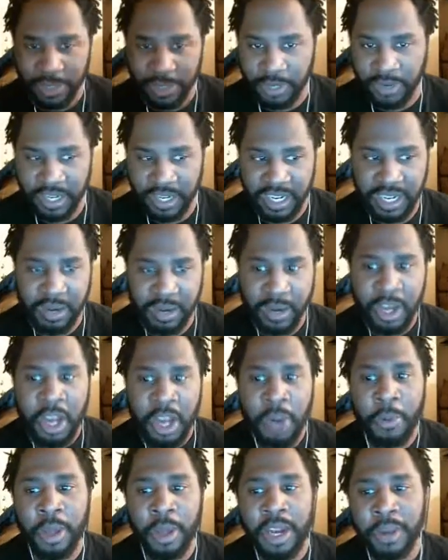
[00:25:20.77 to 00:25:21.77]
spot right now.
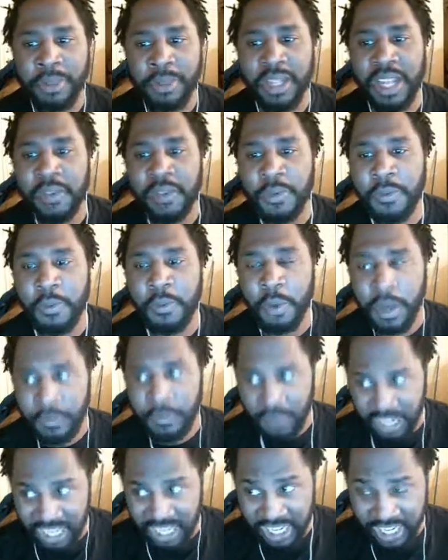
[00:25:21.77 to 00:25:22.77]
We're gonna up to level
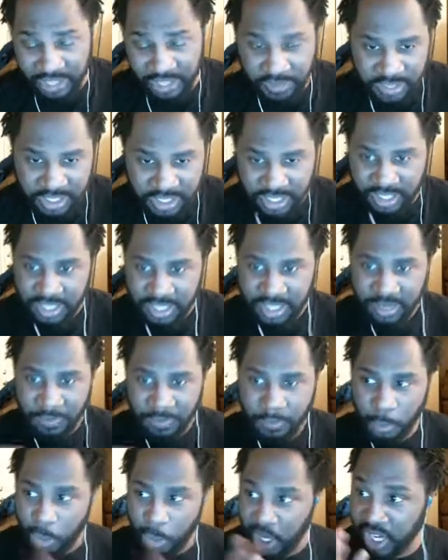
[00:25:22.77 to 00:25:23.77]
forty-fives,
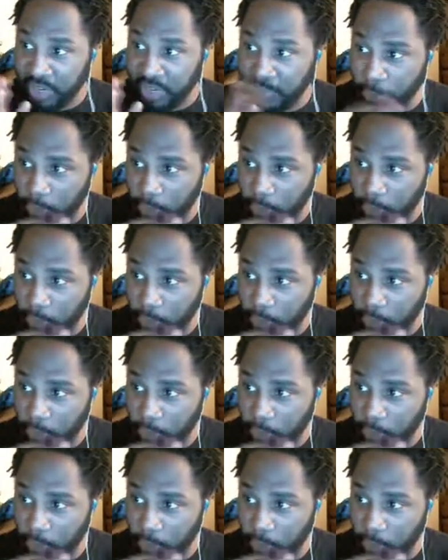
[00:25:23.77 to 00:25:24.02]
forty to